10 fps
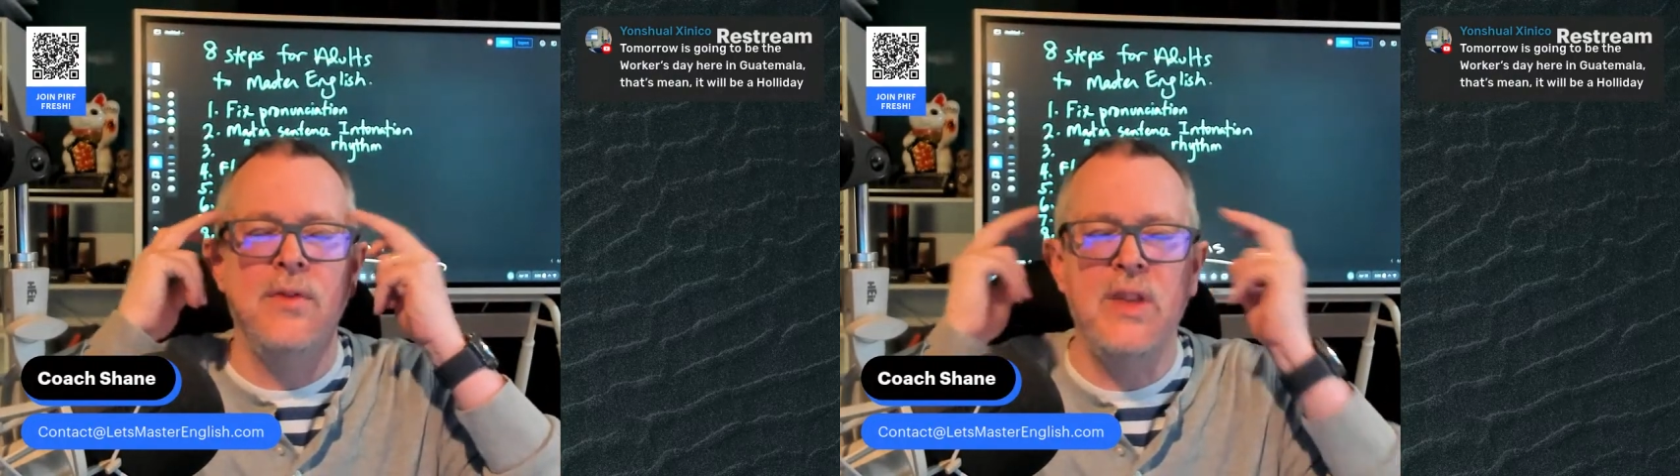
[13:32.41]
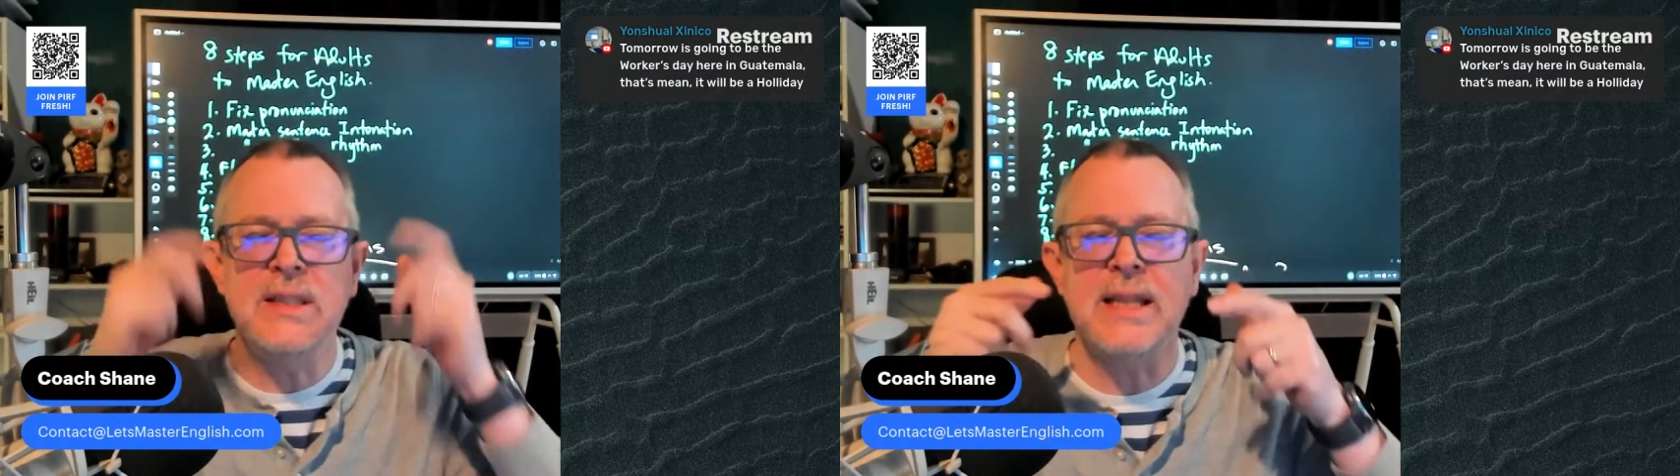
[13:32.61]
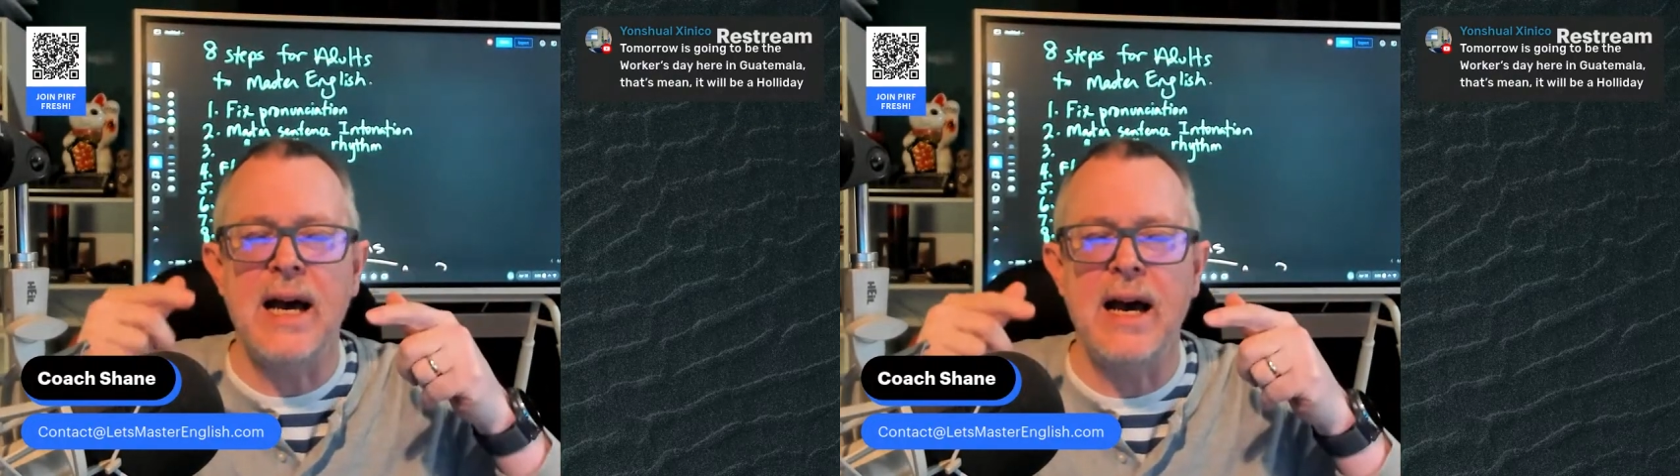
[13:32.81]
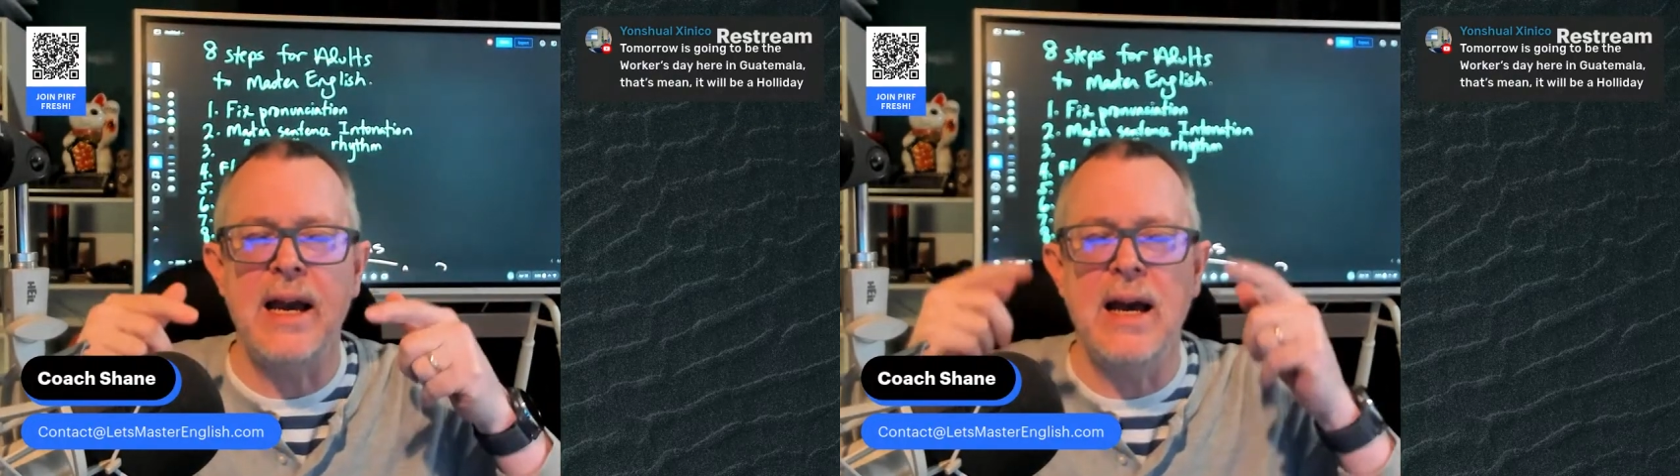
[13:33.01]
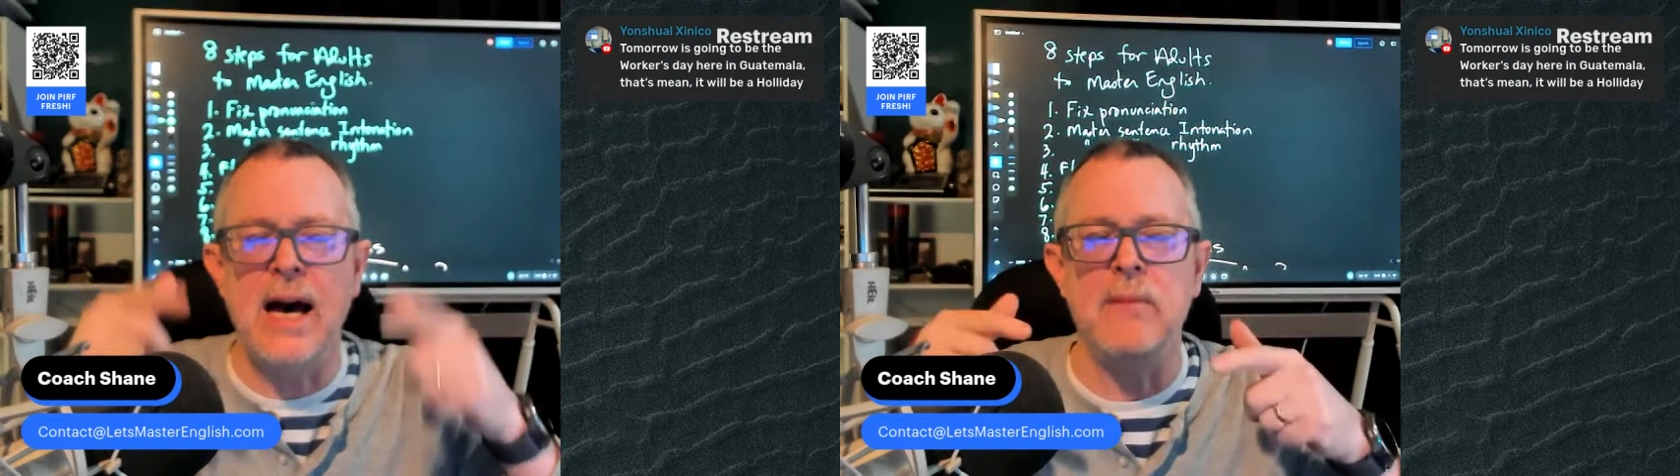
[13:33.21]
this
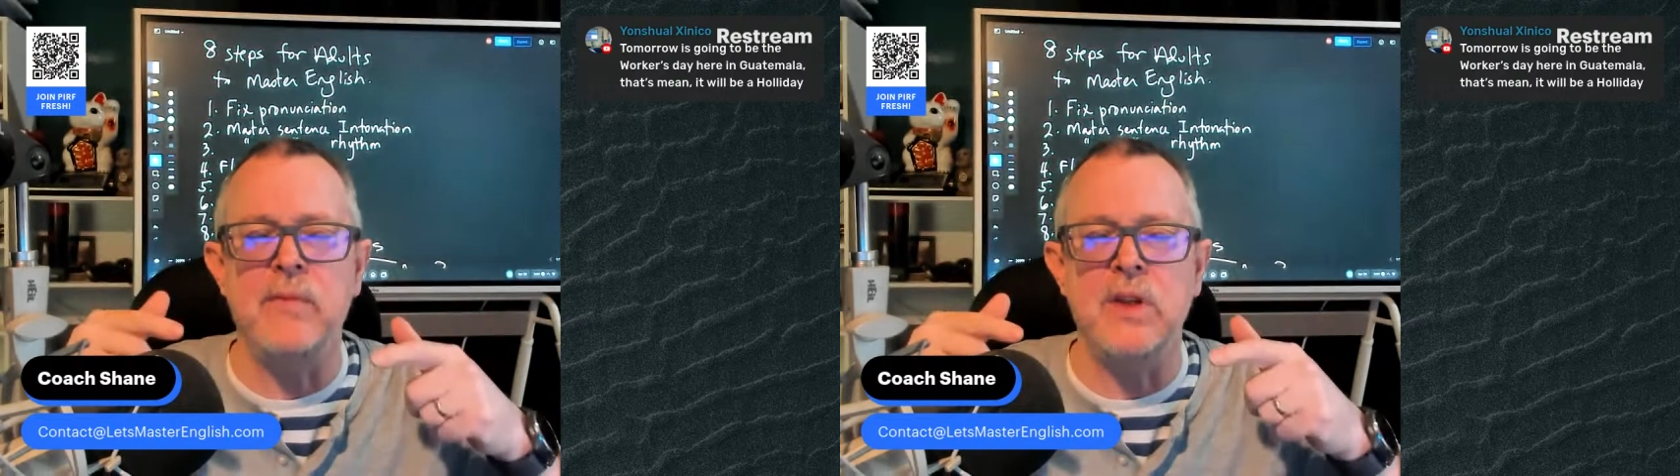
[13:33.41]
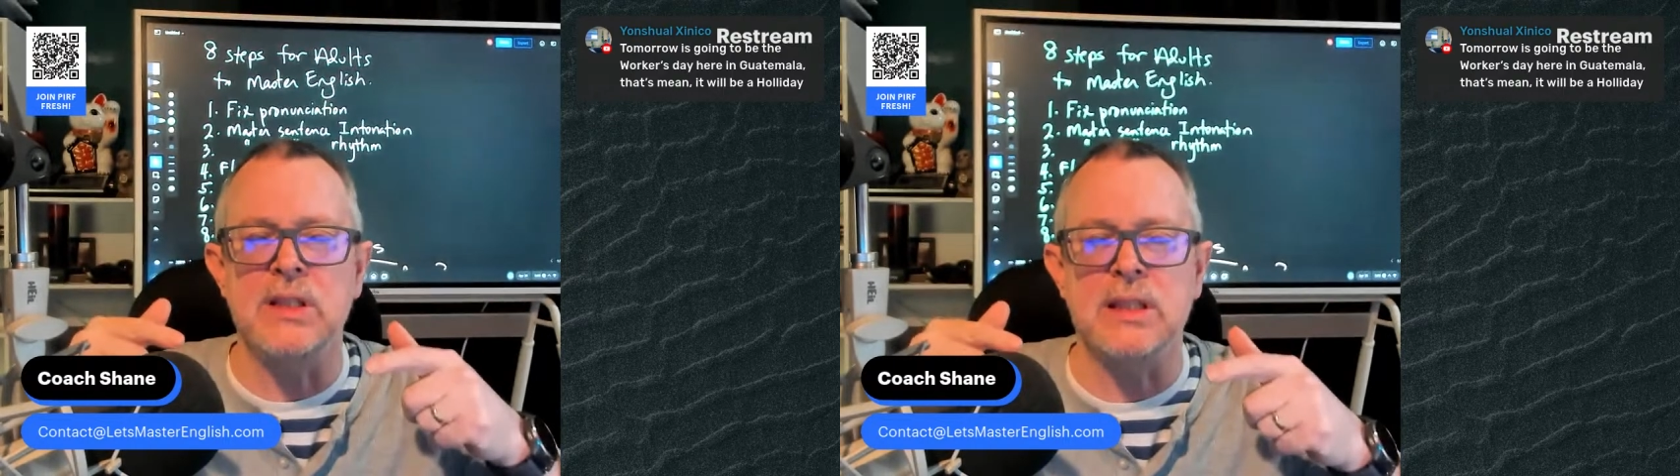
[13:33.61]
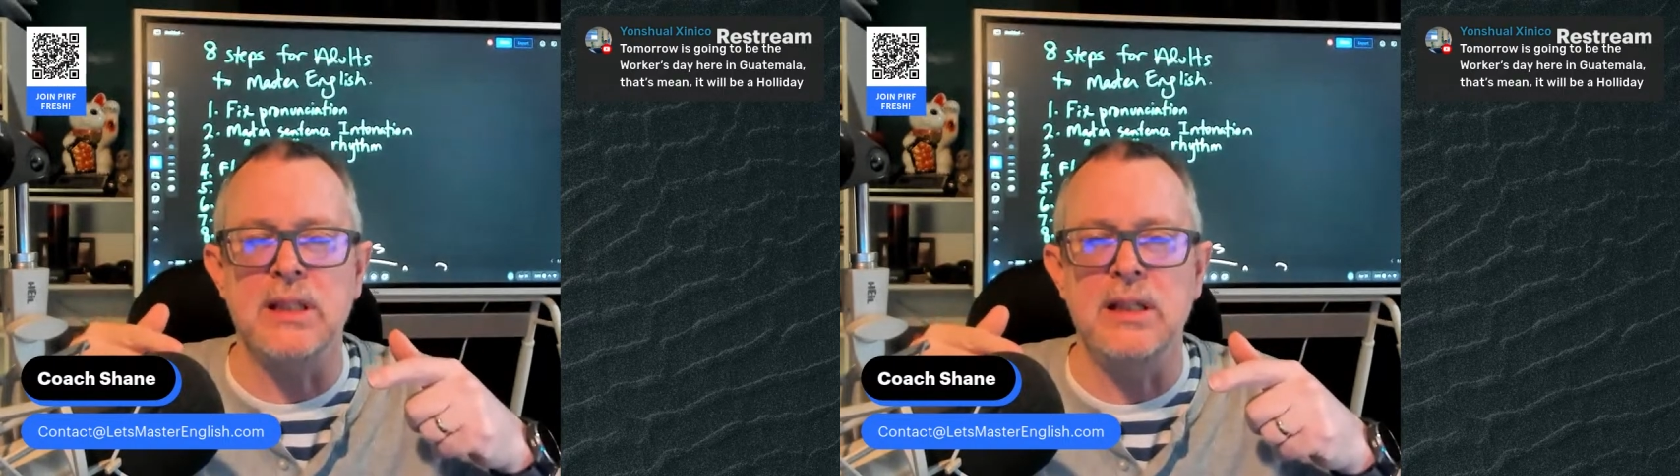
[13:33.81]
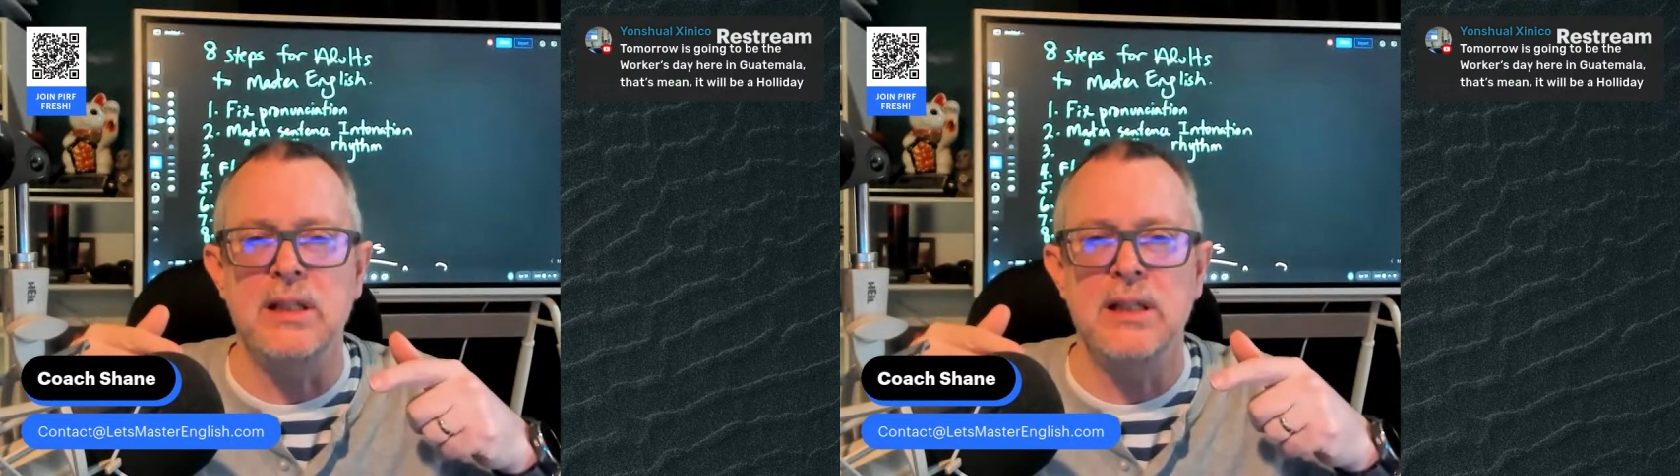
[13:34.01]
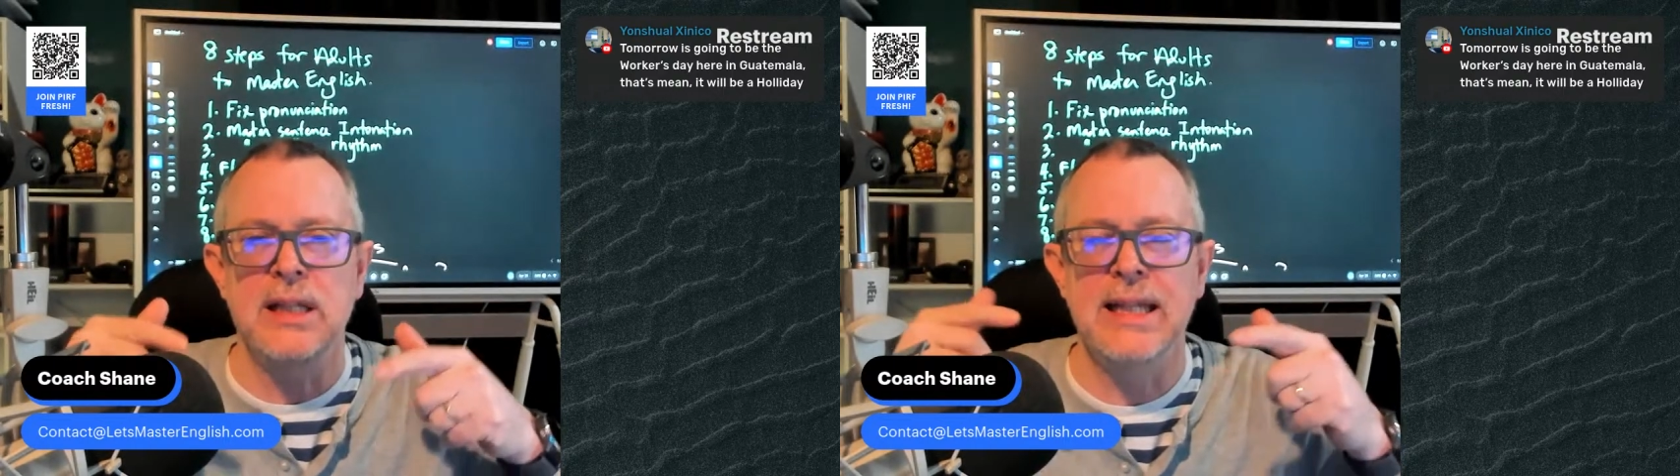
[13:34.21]
guy obviously